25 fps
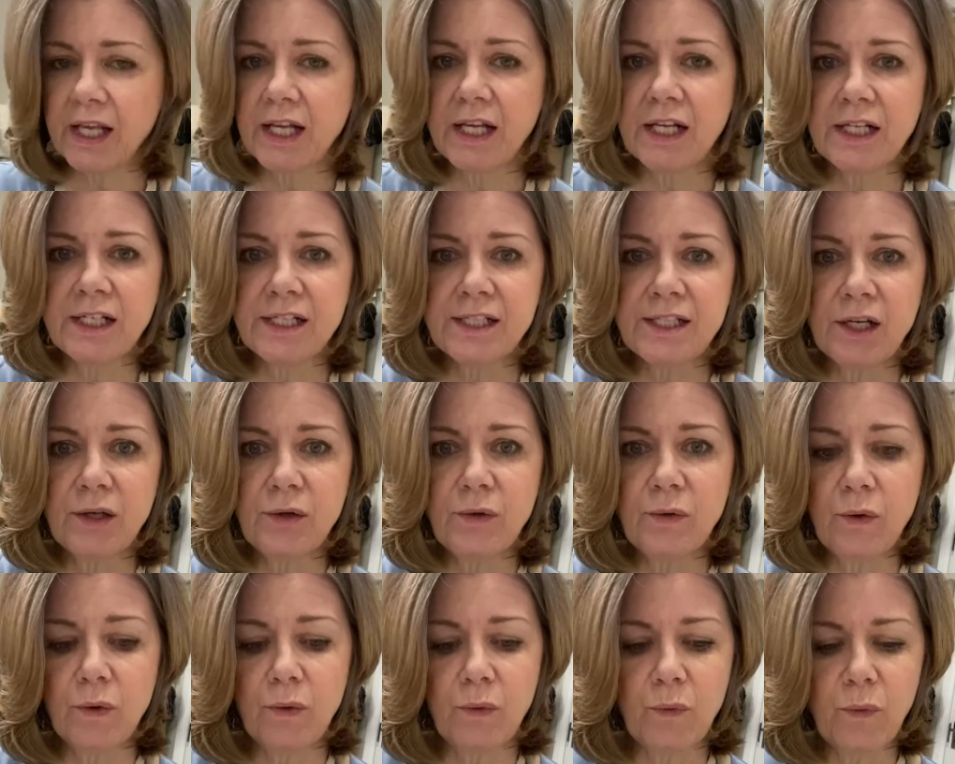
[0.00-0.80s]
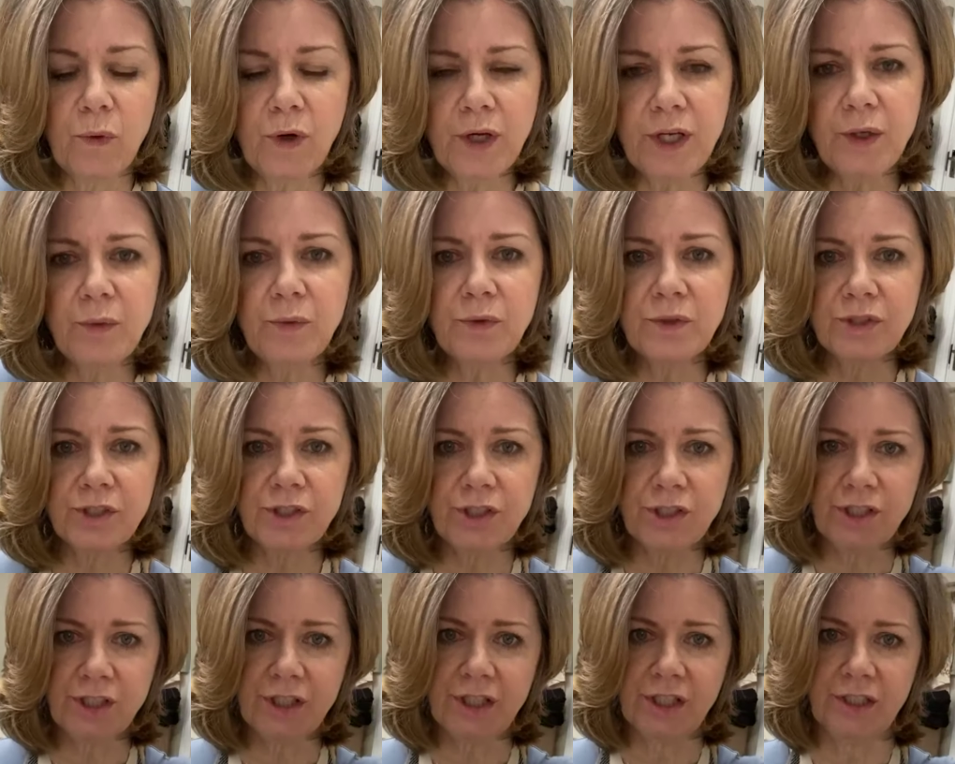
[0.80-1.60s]
So what you want
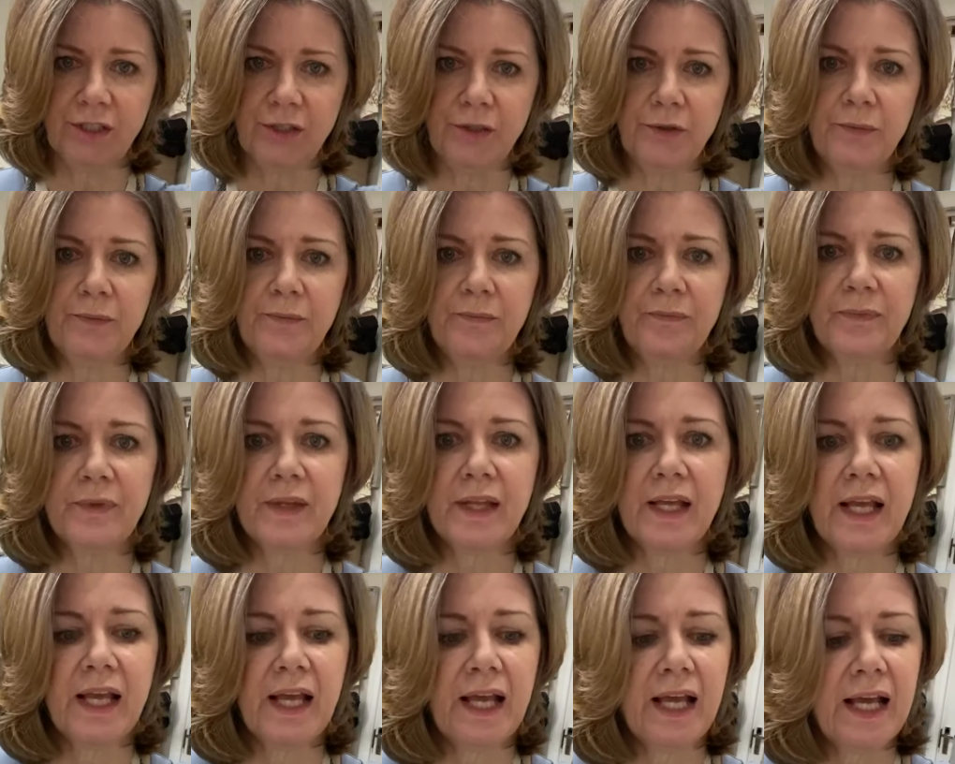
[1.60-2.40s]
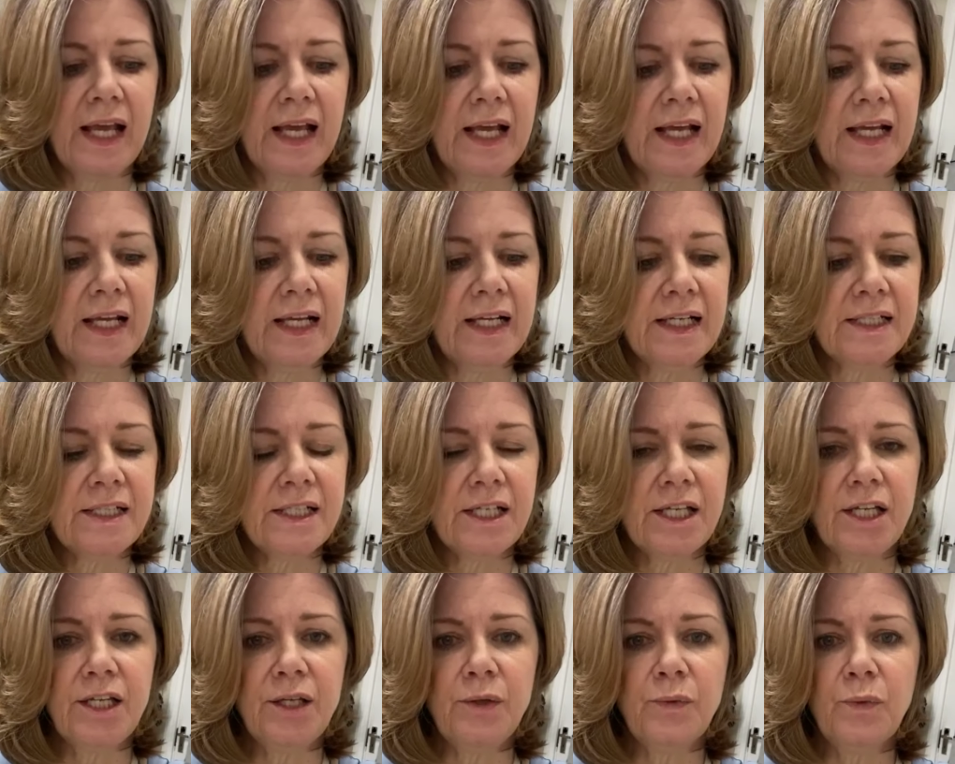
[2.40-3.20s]
to do is
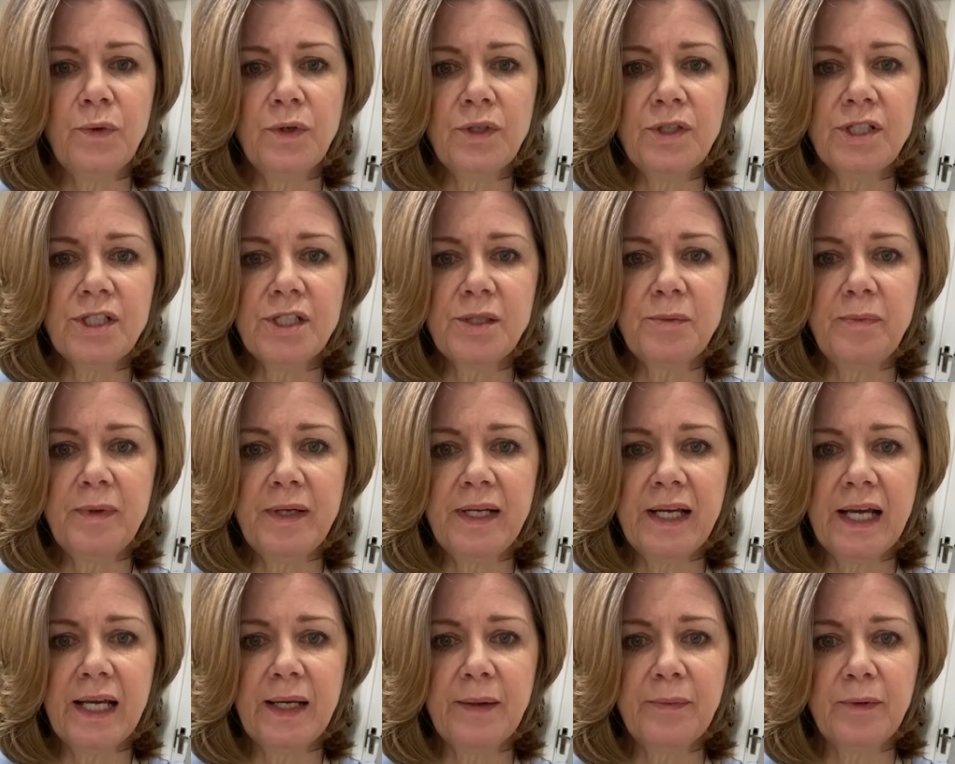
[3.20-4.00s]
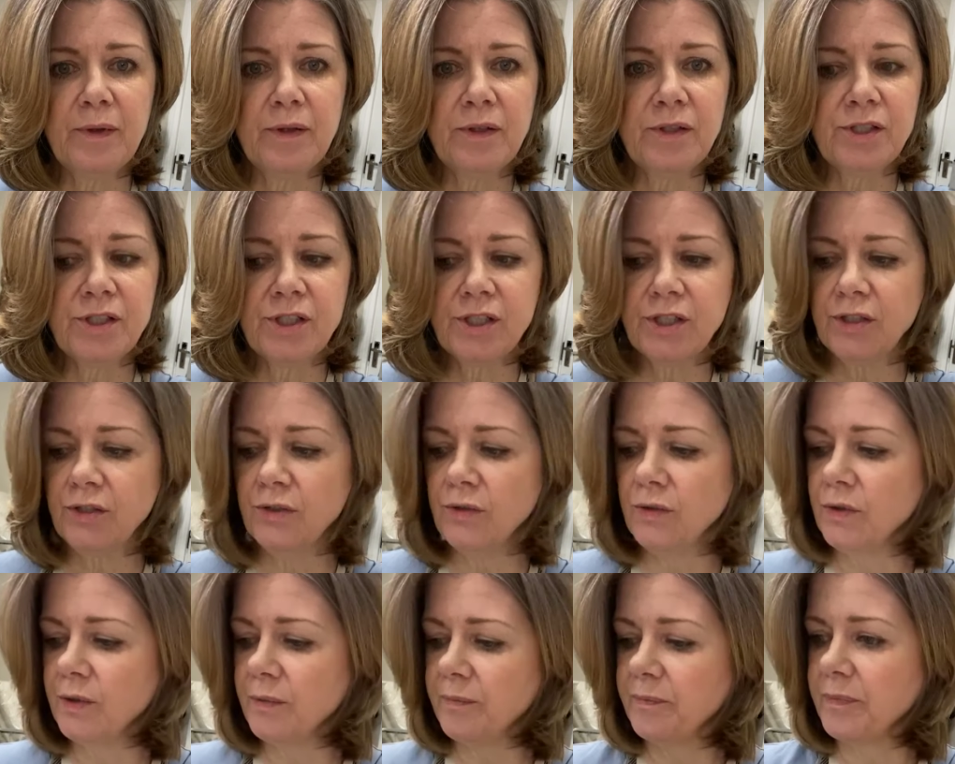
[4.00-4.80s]
you want to be able
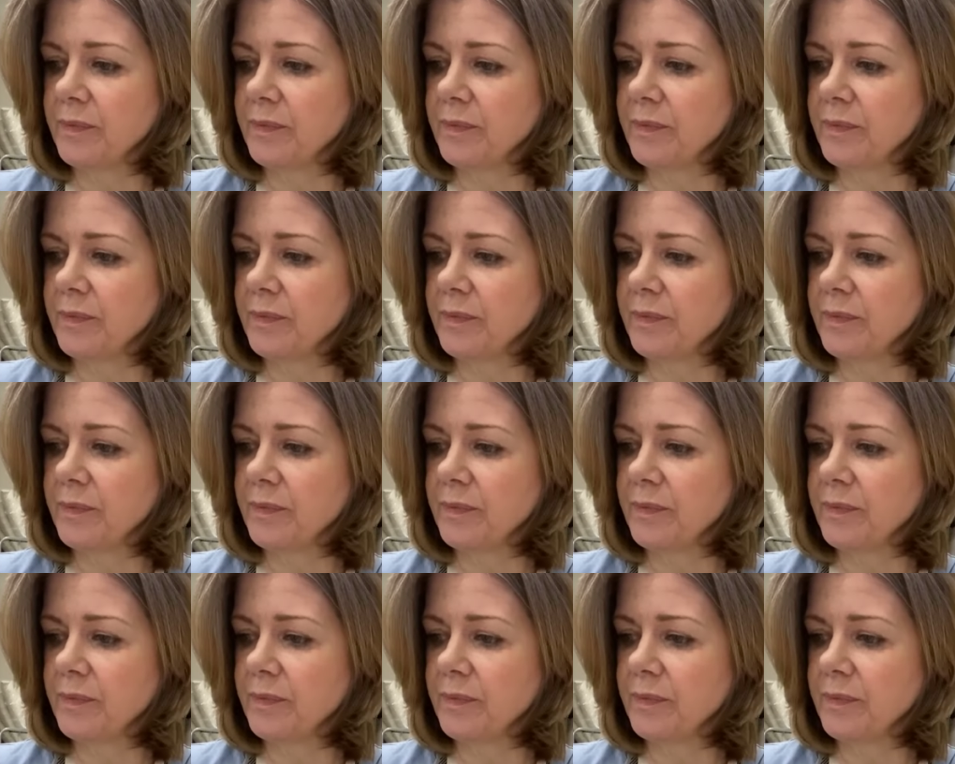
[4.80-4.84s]
to